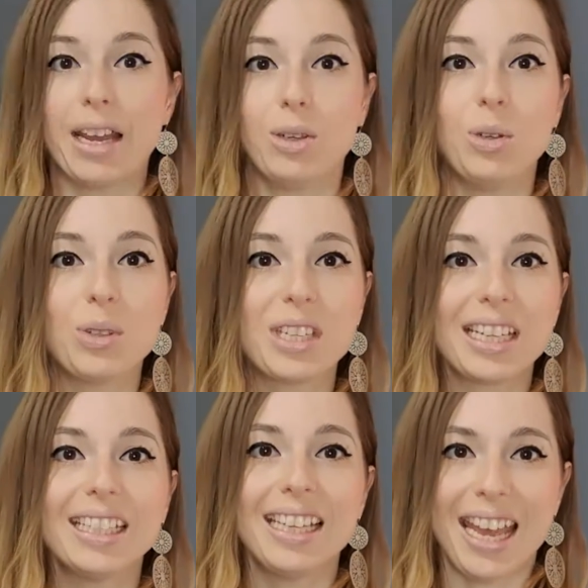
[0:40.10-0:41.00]
using
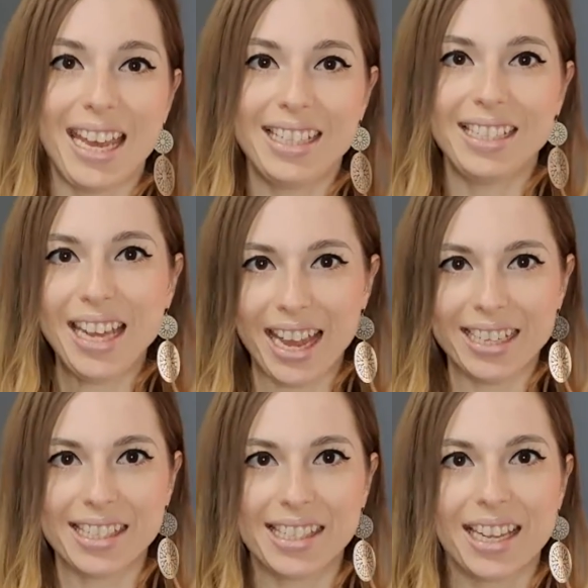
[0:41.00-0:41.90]
an
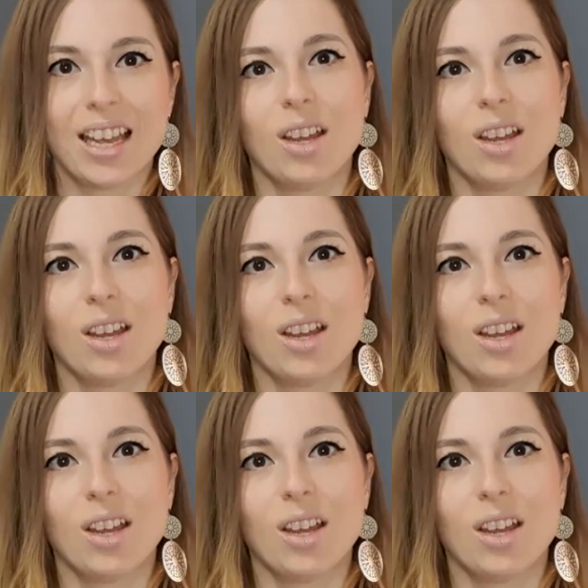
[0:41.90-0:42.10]
ATS,